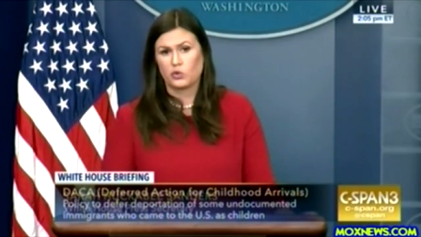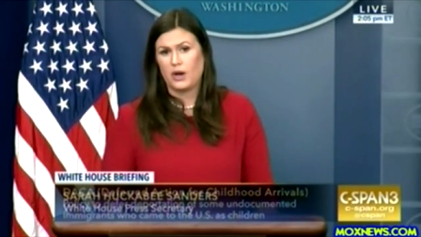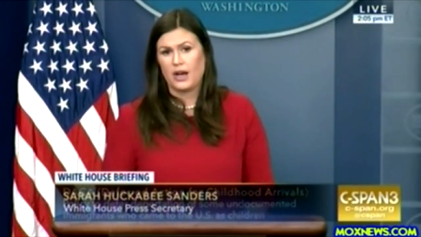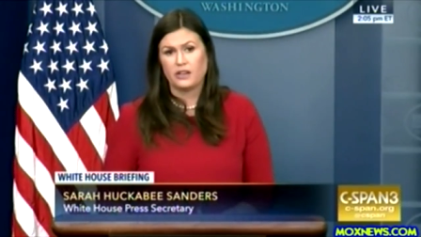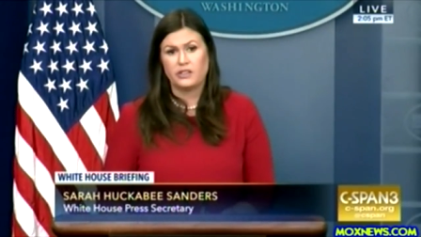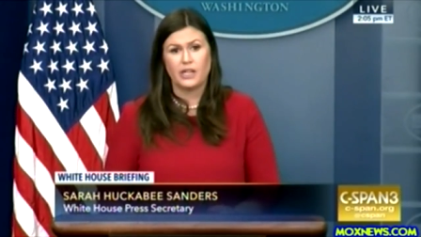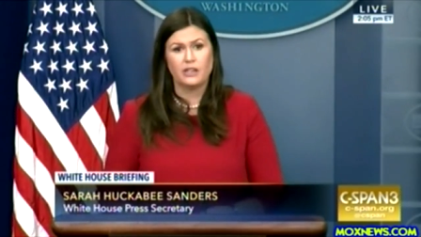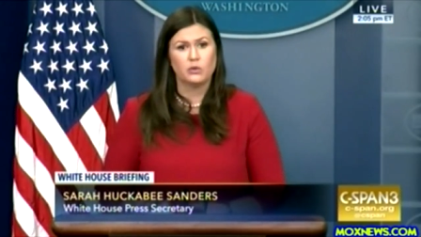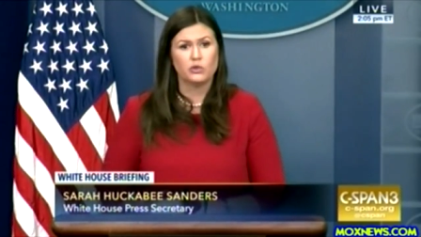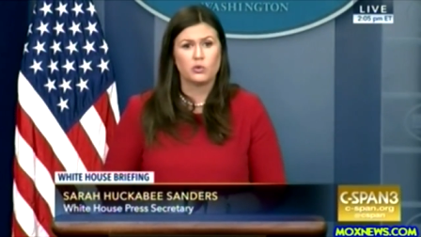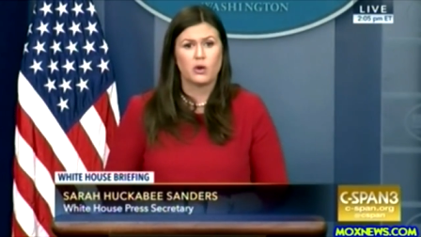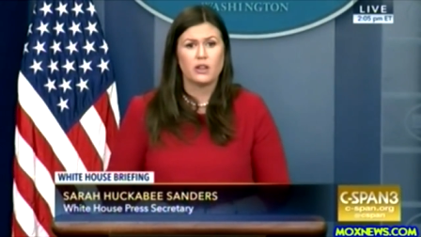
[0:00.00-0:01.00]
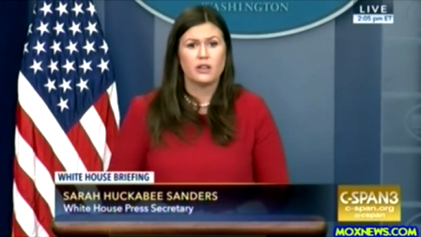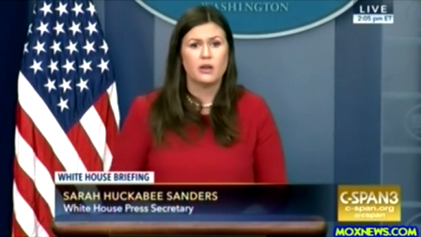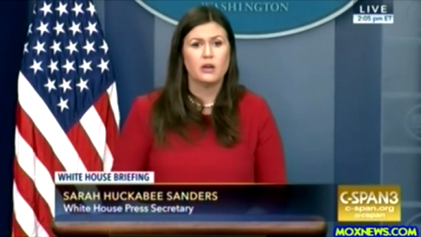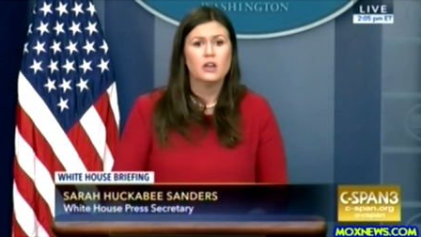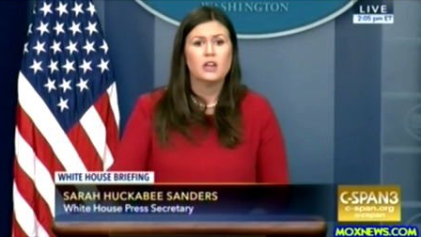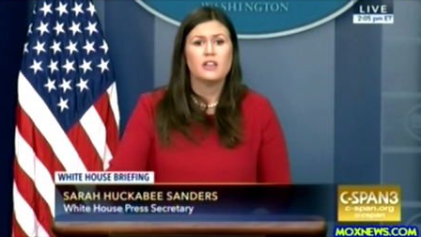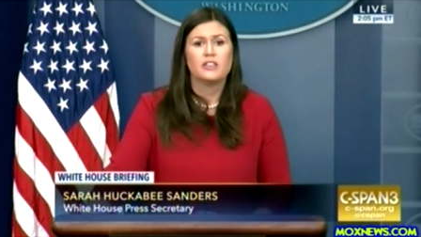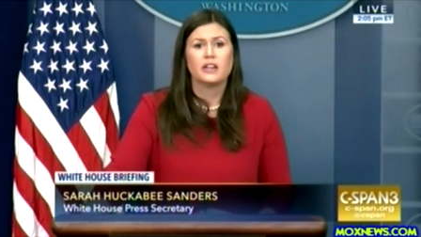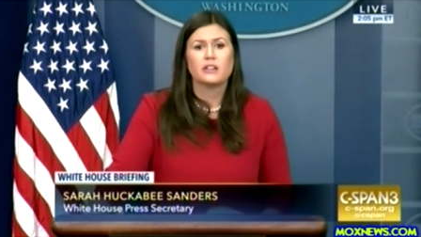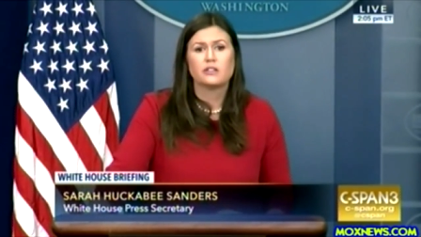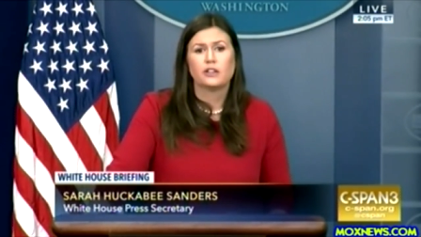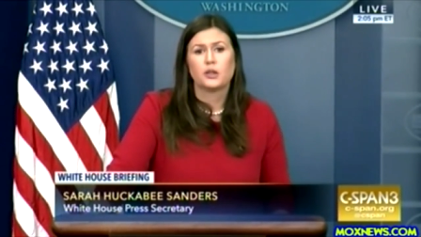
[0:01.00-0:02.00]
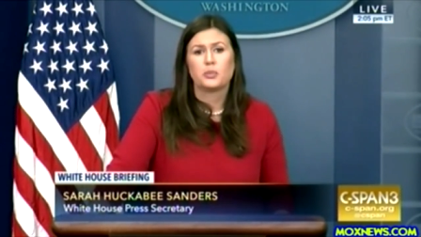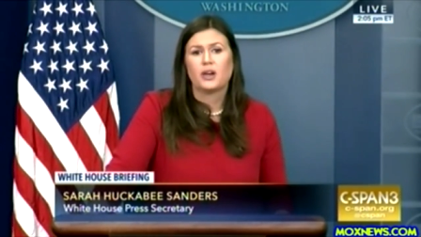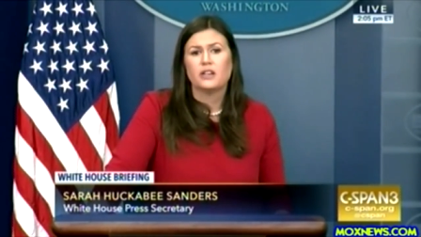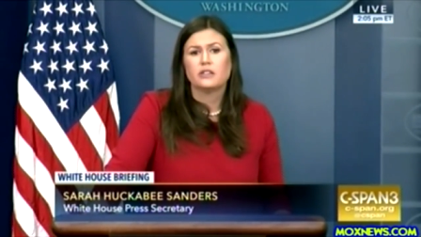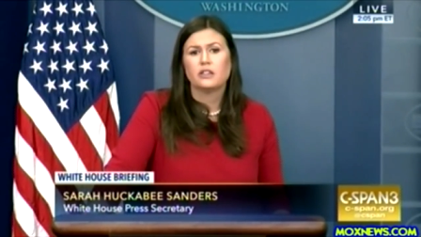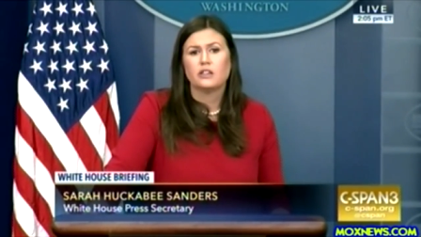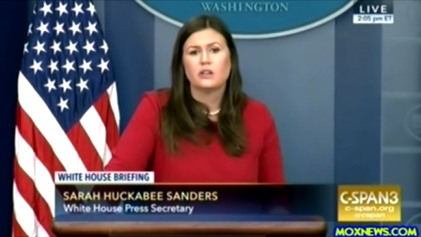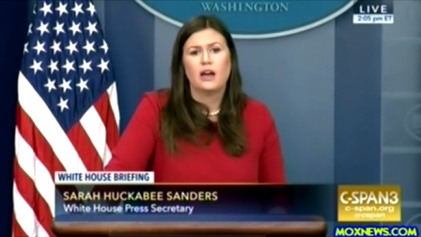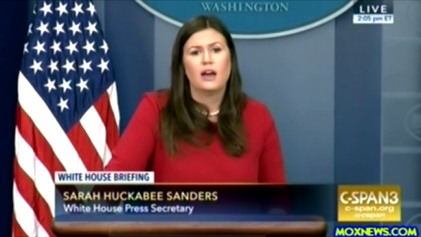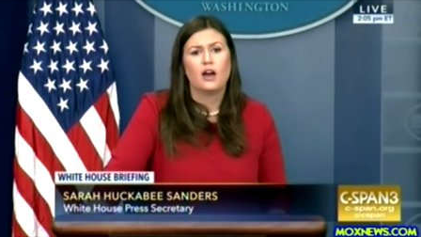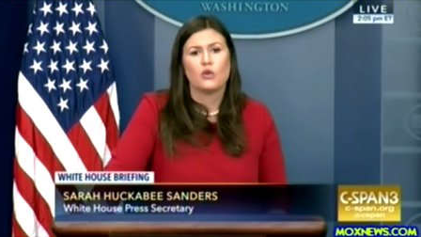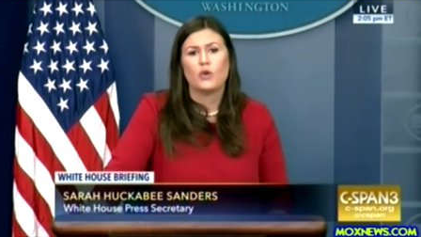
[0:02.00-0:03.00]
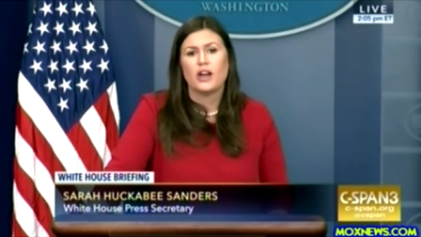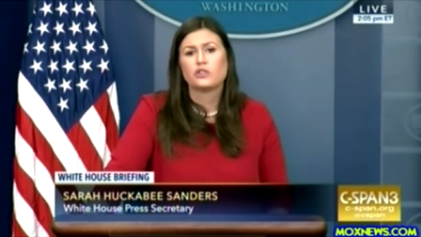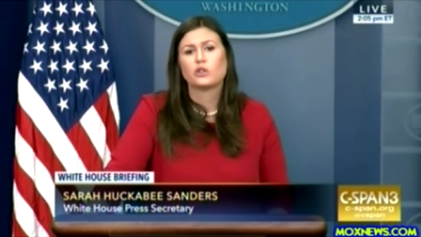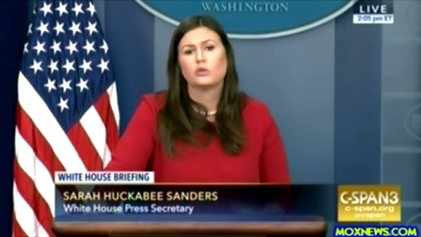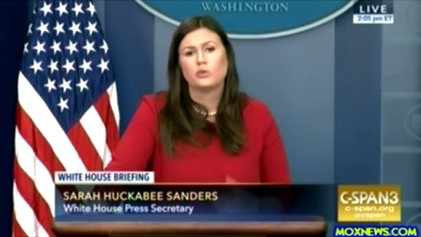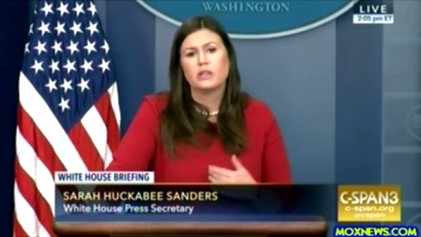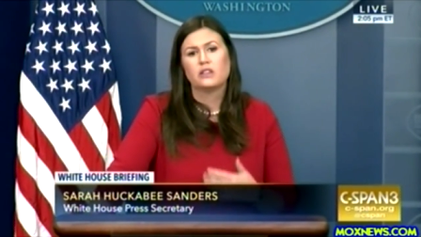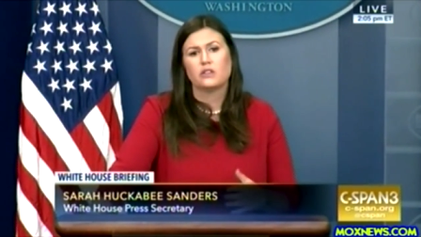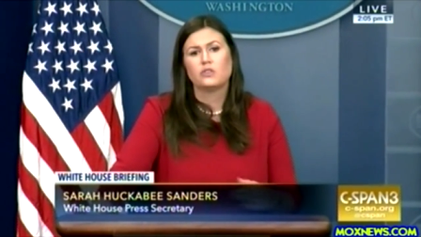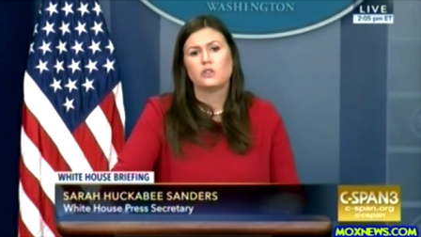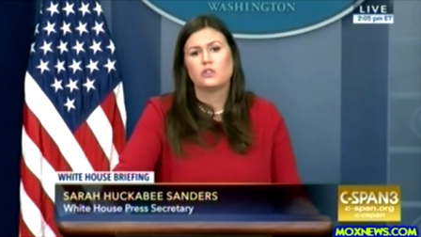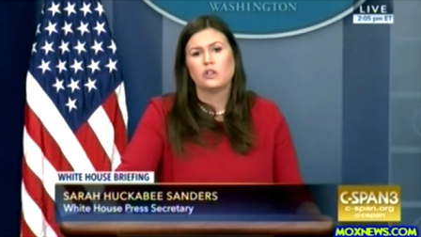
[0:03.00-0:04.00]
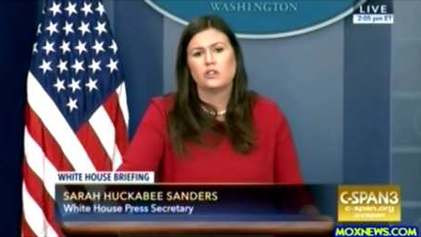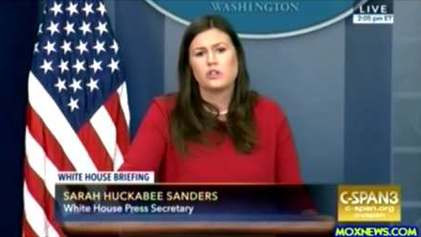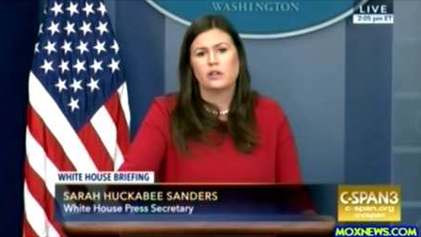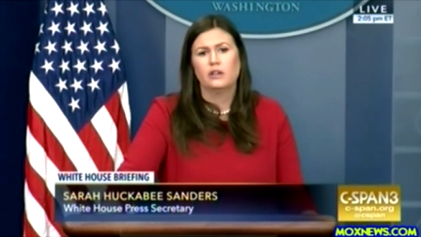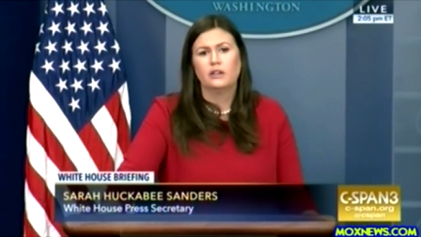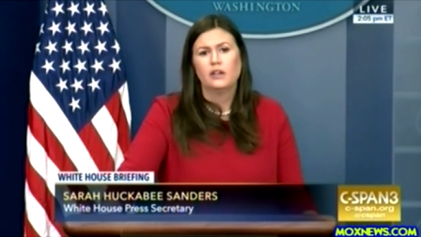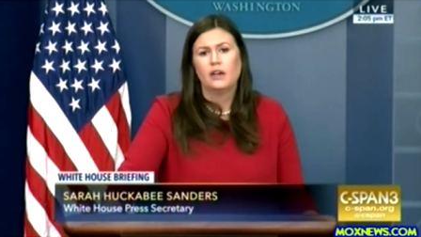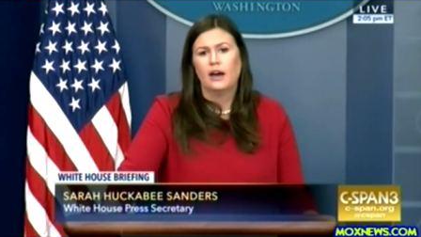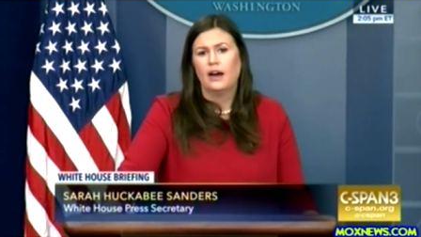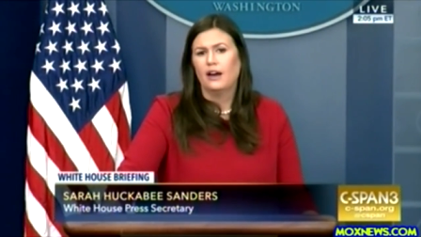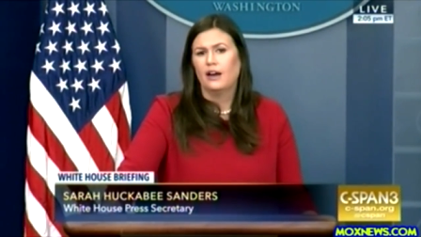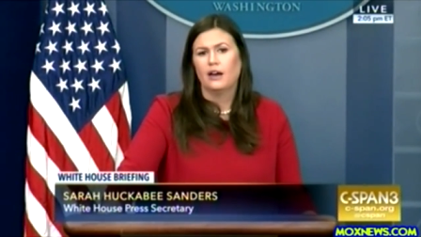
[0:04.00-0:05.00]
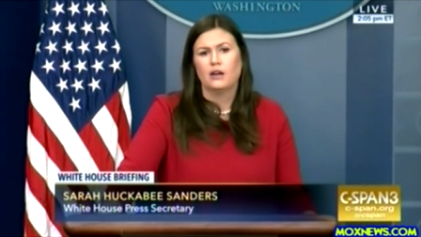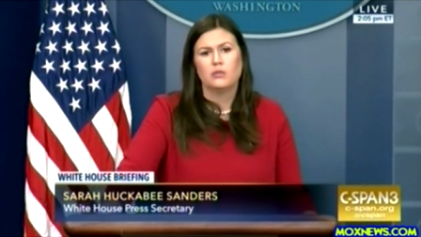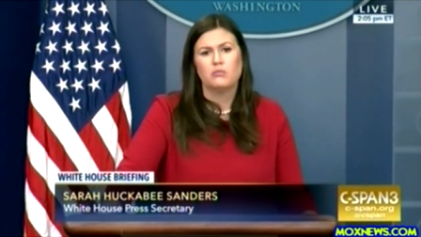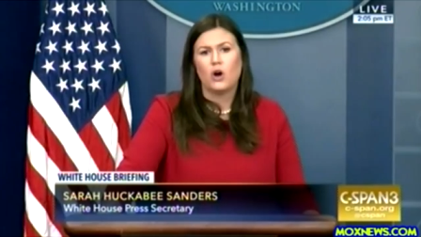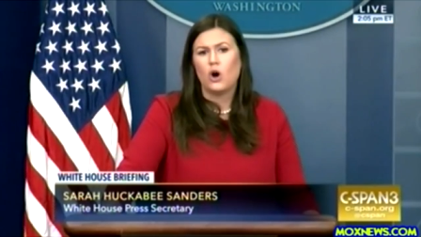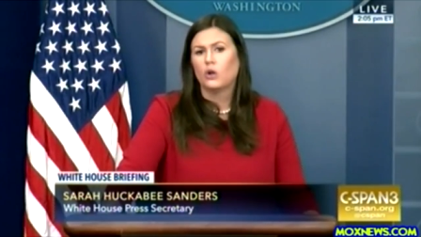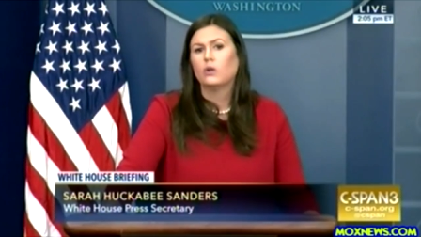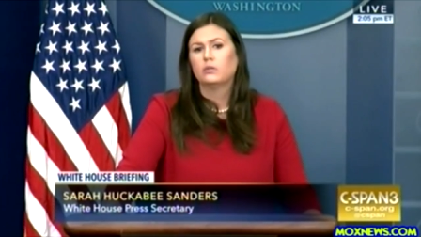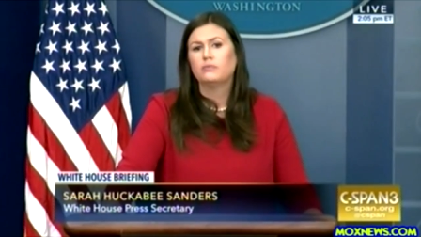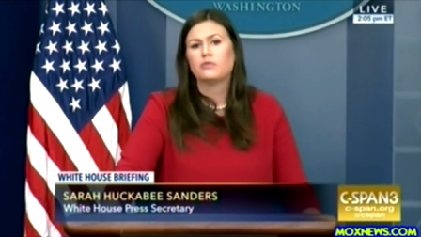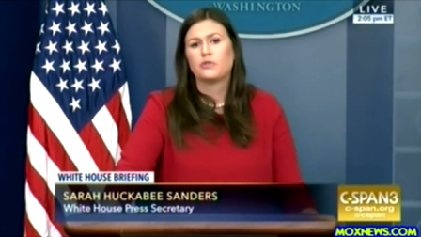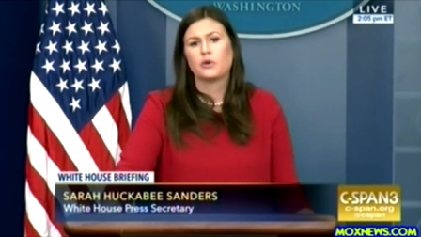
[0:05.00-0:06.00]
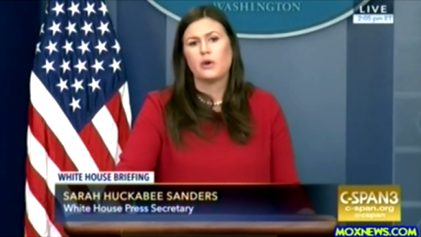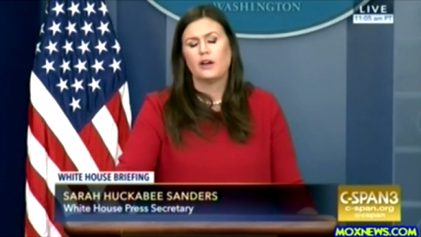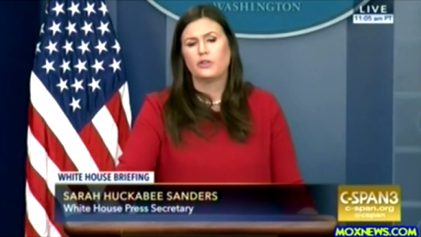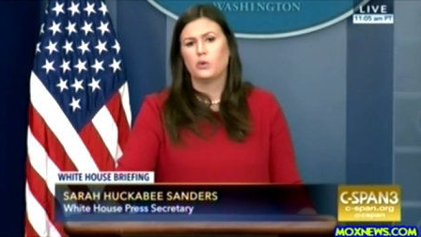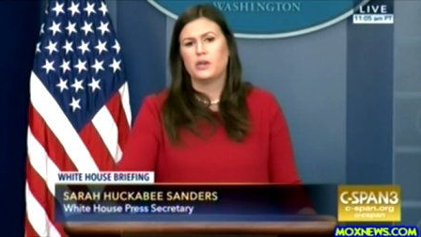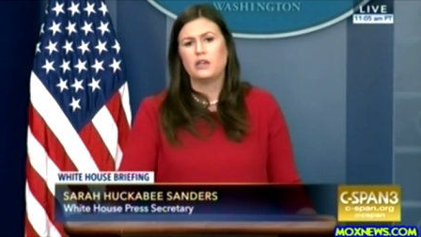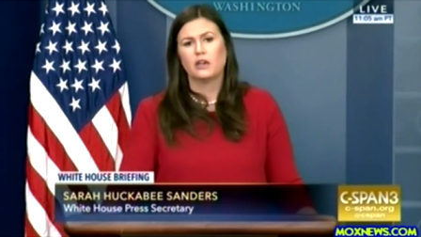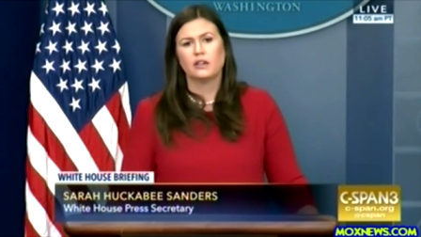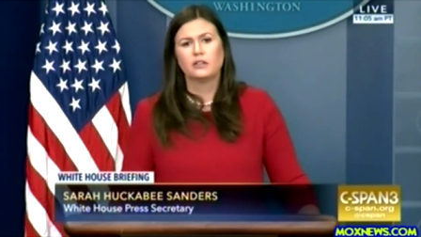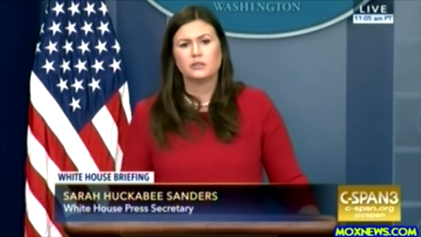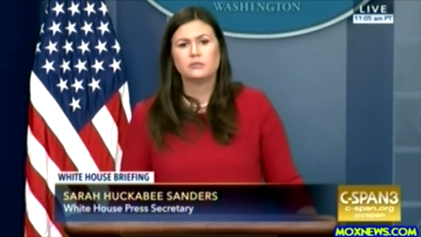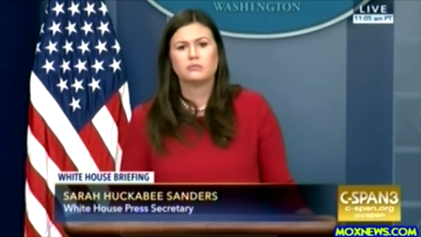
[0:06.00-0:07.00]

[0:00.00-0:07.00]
why I said it was one of the things that the president wrestled with this decision all throughout the weekend.